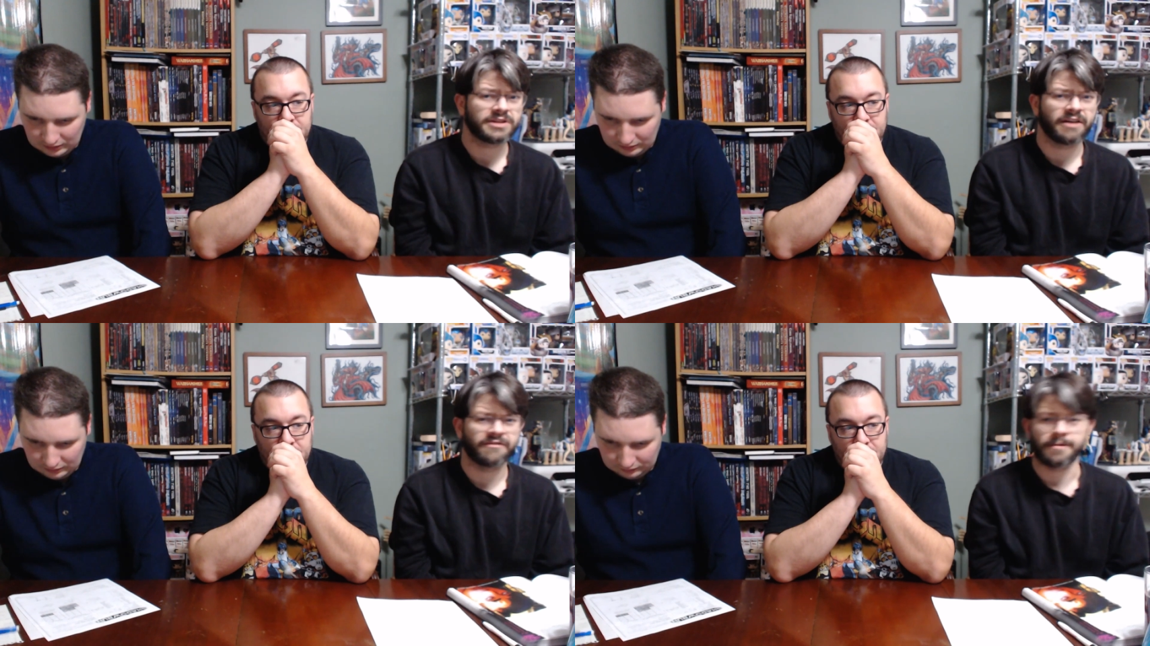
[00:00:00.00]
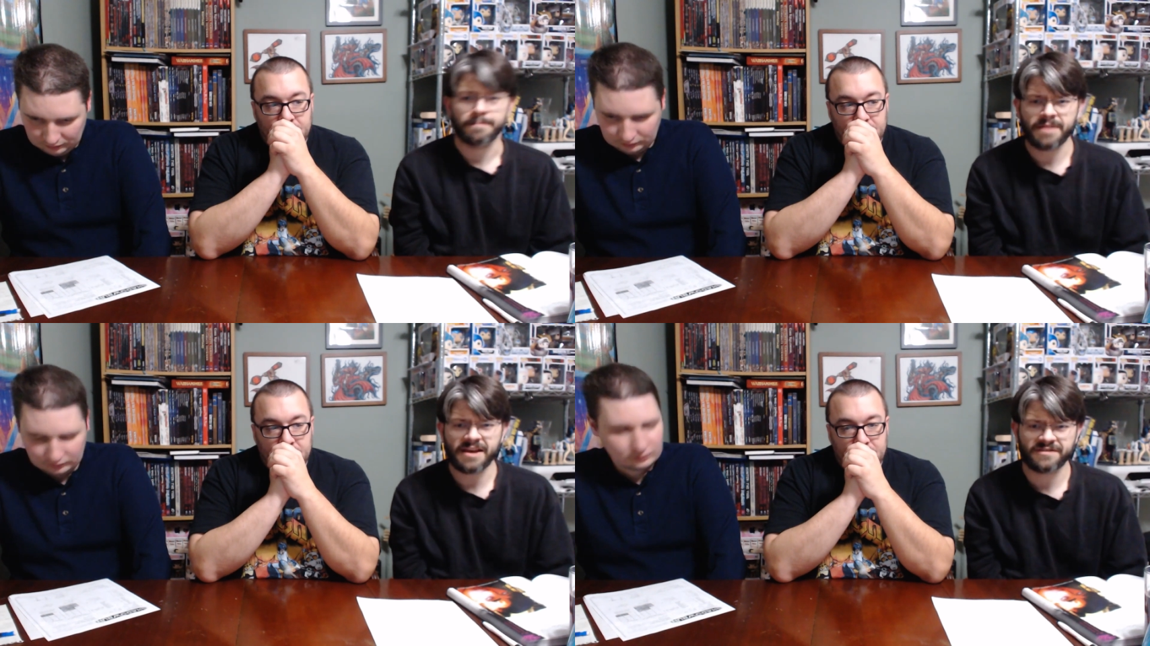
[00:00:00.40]
Speaker 1: cover
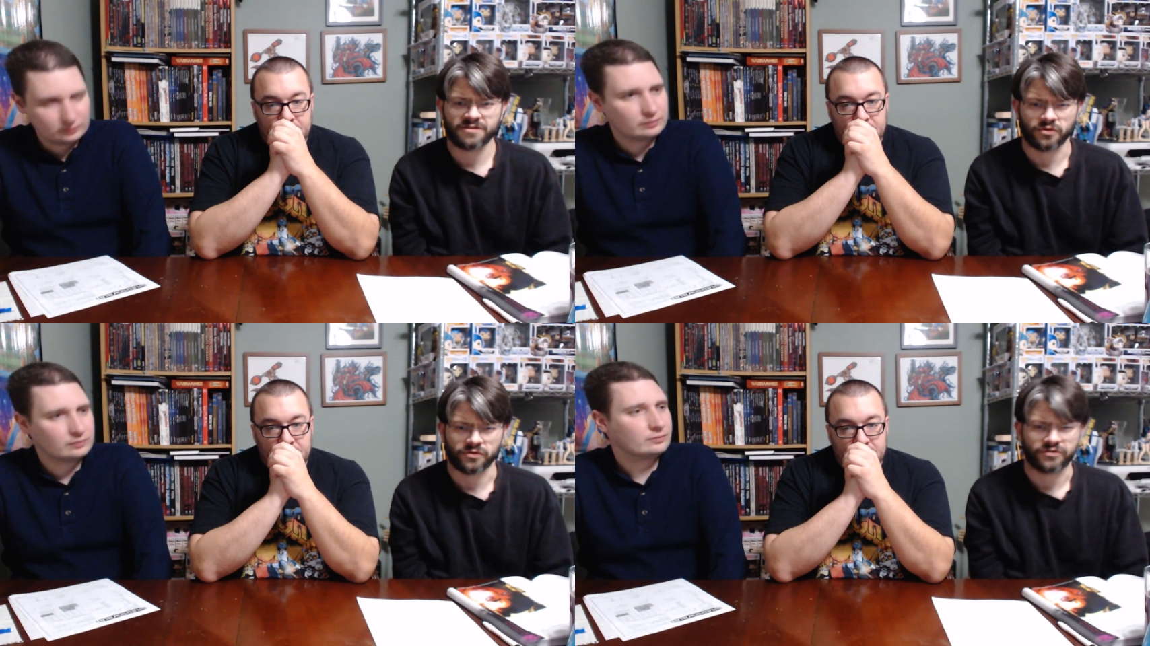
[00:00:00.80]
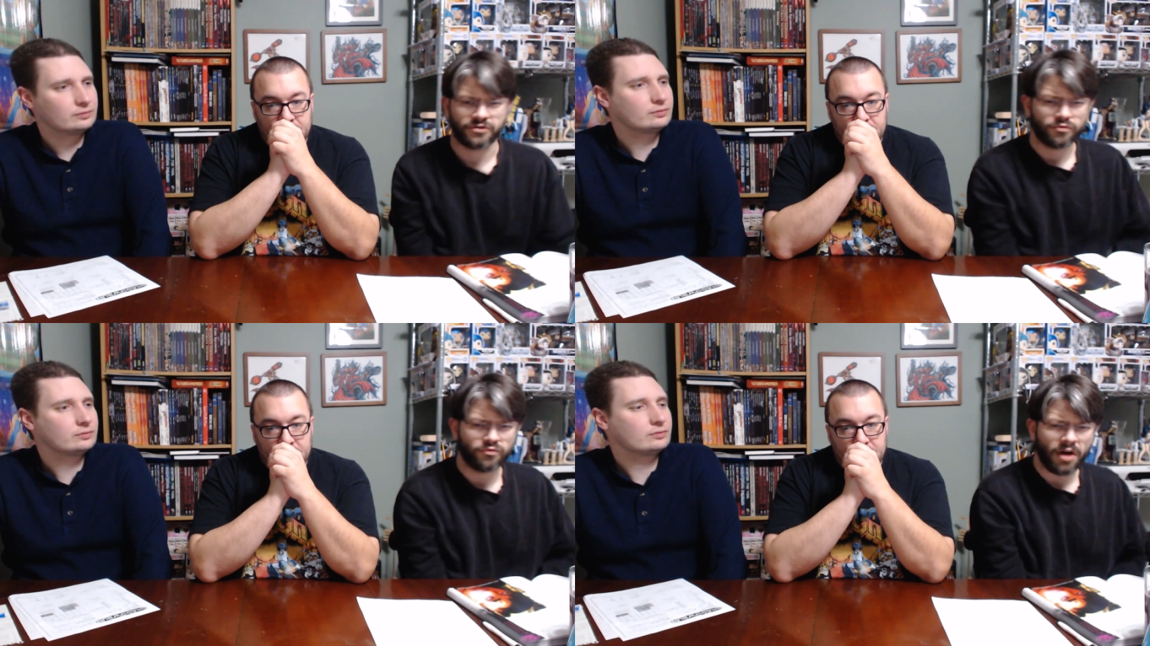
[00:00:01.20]
pistols,
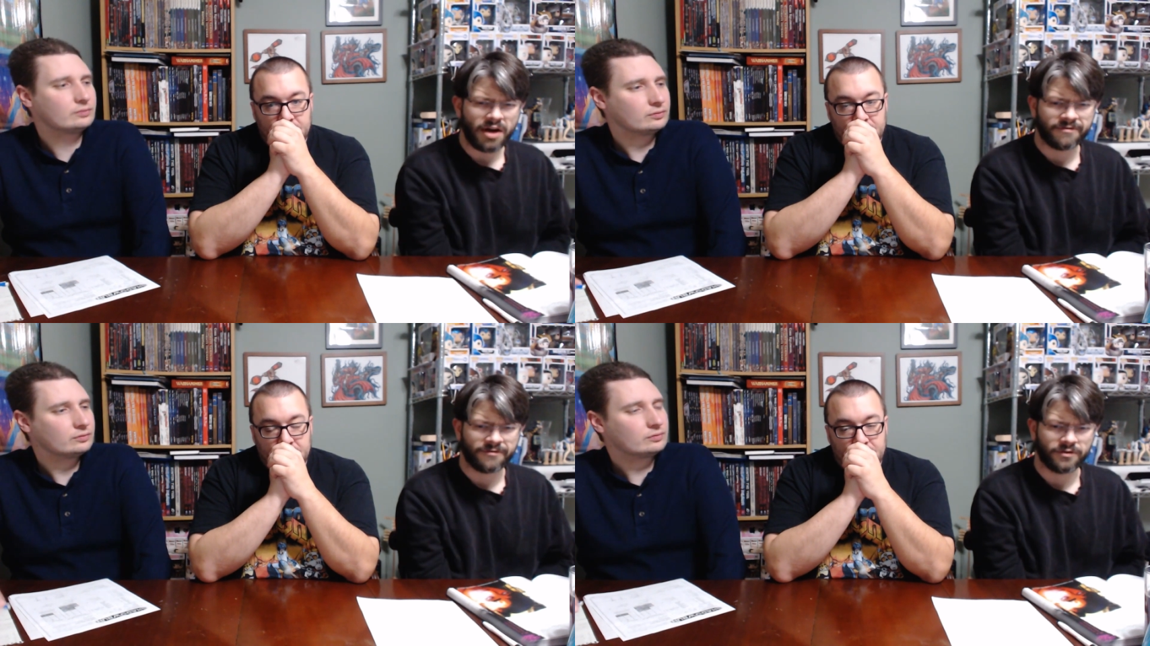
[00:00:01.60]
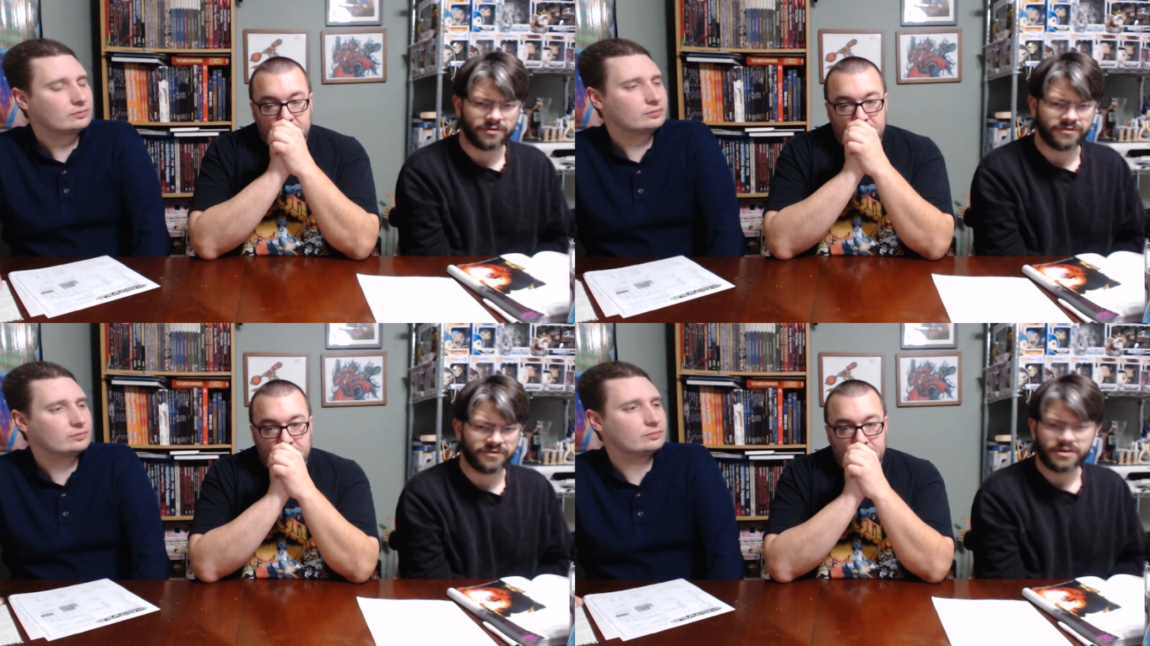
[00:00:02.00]

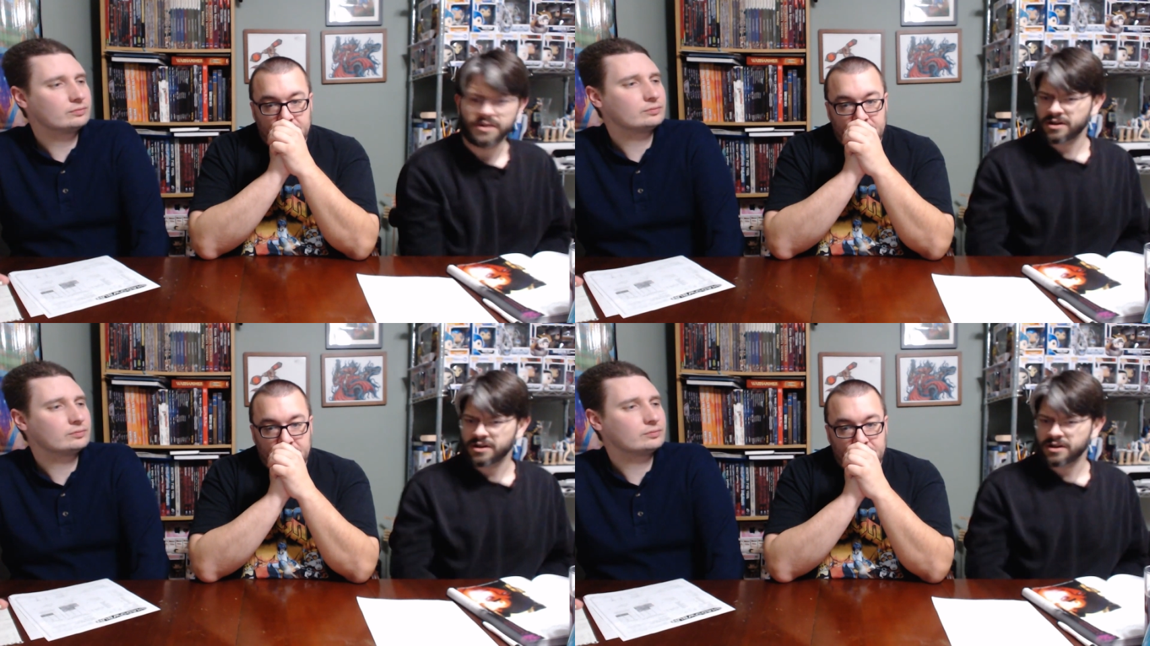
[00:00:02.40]
rifles,